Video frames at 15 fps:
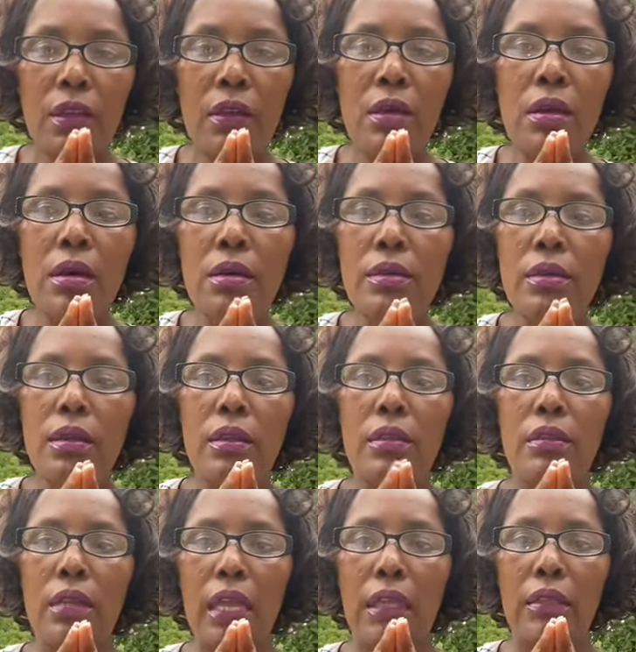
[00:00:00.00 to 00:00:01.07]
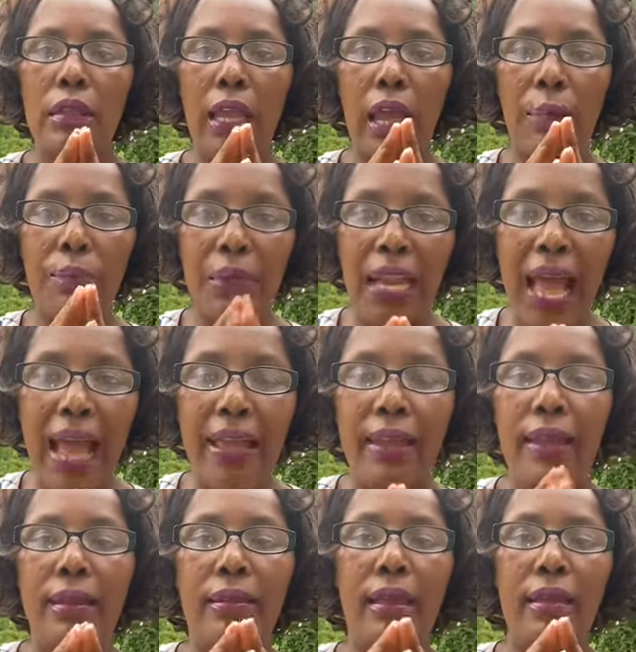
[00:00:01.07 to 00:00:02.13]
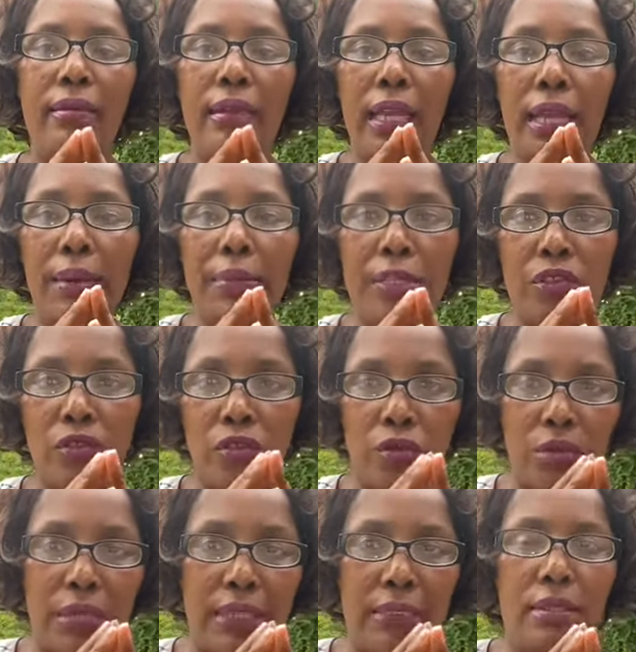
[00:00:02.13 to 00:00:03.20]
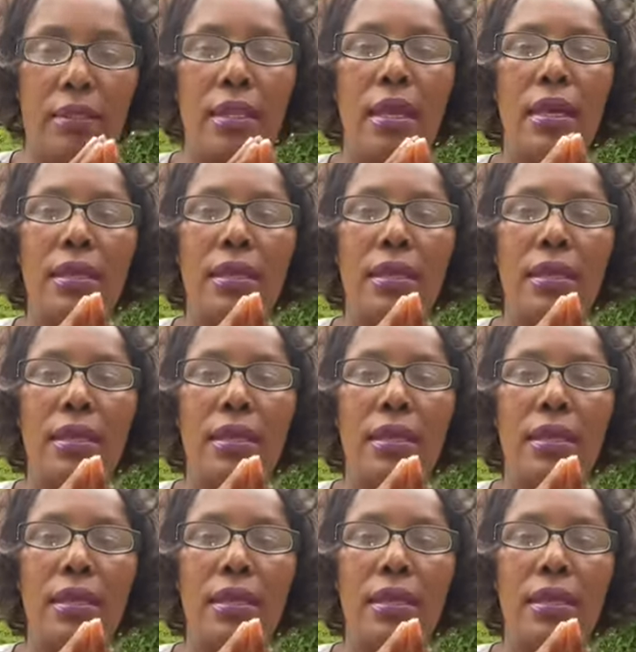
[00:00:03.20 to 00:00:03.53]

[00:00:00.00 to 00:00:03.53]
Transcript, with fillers: uh, they they apply and and they come as students